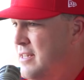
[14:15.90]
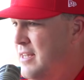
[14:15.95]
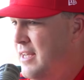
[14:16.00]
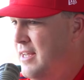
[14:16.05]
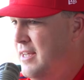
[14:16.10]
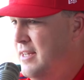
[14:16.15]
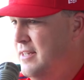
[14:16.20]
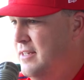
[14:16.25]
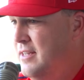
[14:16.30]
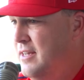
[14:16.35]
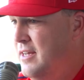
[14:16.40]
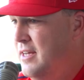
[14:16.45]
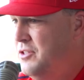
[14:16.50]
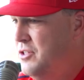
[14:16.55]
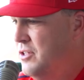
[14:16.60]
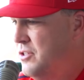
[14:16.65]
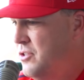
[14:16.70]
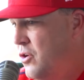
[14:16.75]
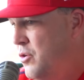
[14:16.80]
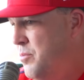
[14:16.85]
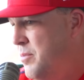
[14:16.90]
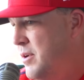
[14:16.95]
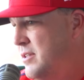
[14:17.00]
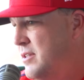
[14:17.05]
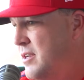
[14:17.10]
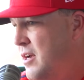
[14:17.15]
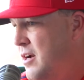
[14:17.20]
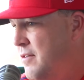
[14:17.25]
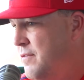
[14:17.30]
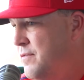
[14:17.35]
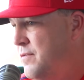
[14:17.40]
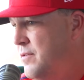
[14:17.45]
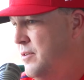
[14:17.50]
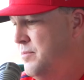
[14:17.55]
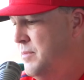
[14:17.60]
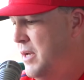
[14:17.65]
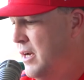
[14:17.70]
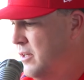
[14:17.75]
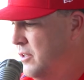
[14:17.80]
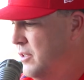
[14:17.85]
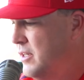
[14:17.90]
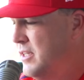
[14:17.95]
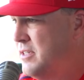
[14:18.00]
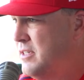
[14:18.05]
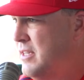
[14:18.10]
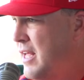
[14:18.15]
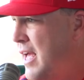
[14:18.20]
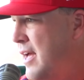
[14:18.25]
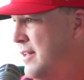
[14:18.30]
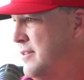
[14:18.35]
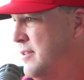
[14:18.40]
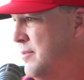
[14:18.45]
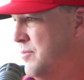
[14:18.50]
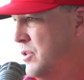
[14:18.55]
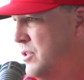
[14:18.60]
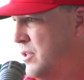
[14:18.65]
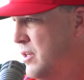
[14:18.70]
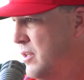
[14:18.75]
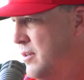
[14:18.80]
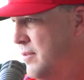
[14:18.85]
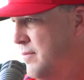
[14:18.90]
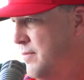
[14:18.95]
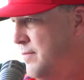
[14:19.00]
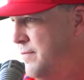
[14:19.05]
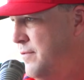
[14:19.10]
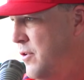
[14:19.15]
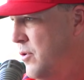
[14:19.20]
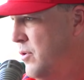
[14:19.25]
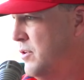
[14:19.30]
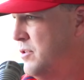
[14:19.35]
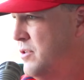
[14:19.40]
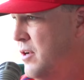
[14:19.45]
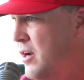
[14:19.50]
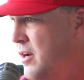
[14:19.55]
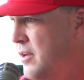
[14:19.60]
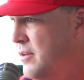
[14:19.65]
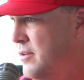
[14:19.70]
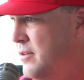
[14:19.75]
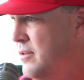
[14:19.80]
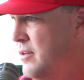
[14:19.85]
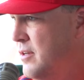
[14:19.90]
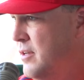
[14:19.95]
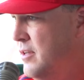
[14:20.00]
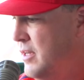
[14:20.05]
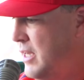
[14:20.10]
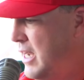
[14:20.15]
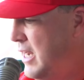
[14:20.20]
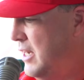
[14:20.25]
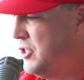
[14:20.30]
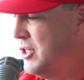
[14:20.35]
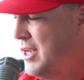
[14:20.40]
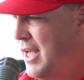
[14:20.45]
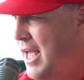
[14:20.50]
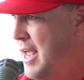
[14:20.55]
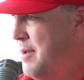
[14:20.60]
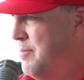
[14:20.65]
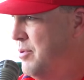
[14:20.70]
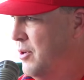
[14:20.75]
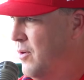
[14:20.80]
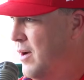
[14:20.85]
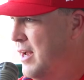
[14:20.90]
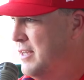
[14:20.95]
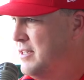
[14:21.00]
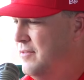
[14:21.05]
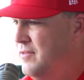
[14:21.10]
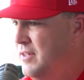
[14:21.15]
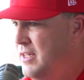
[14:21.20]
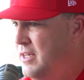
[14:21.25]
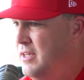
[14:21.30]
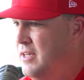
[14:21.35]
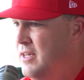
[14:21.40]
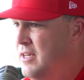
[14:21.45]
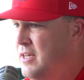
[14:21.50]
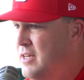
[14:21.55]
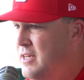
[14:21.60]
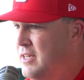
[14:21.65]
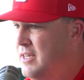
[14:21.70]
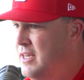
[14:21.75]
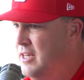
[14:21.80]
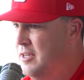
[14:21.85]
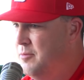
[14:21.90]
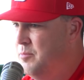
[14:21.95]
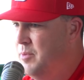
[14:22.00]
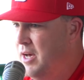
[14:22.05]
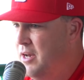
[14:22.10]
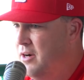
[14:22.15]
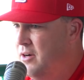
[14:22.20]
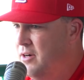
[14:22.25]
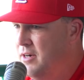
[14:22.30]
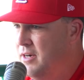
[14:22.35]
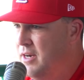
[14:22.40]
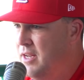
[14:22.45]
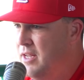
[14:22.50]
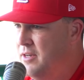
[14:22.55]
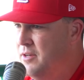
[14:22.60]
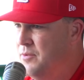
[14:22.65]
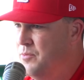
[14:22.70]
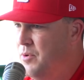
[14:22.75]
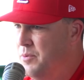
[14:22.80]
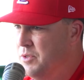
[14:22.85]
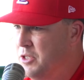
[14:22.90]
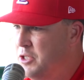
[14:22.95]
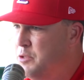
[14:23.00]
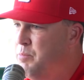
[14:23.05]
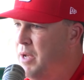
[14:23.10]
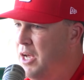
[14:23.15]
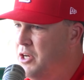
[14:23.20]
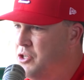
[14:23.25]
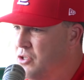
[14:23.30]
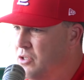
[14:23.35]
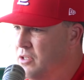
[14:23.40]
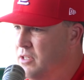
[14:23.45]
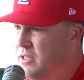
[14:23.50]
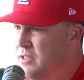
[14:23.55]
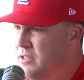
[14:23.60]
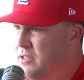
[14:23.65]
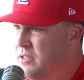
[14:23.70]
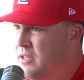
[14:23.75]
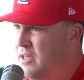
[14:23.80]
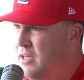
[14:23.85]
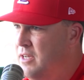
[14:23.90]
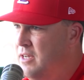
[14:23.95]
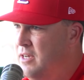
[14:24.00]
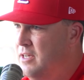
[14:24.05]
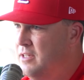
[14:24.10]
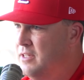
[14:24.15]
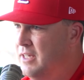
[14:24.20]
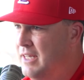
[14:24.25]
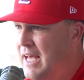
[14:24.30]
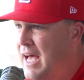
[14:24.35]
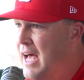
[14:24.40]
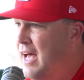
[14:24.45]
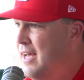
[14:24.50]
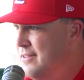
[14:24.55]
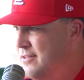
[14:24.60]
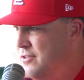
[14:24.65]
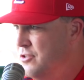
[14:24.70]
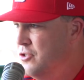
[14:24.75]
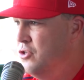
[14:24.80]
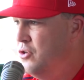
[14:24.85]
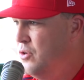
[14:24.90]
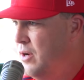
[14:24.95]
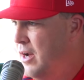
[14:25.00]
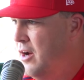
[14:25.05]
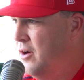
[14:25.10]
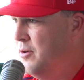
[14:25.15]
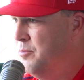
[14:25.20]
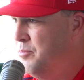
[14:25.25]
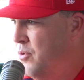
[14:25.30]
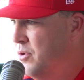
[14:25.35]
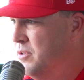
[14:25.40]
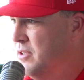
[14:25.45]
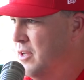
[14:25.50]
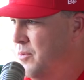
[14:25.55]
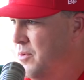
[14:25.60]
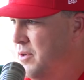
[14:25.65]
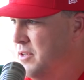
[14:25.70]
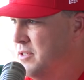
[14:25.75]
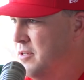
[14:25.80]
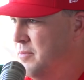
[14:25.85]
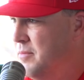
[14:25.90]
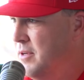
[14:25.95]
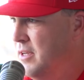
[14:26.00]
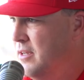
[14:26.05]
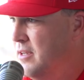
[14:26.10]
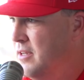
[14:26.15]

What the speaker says: And just told myself, I'm not going to look at stats. I'm just going to focus on each game, progressively getting better. And what was special is the guys knew how important that was to me.